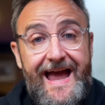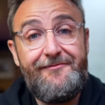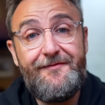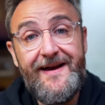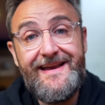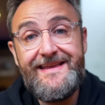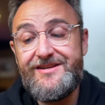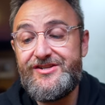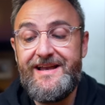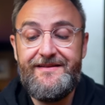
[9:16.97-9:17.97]
And finally, the
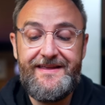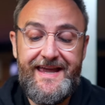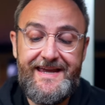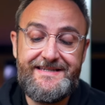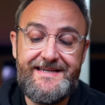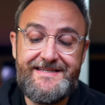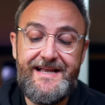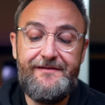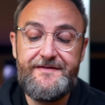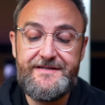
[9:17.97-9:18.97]
shell of the case
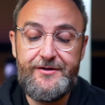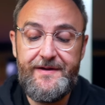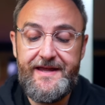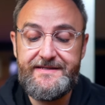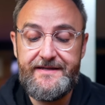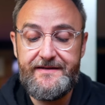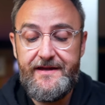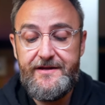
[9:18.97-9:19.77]
itself is luminescent.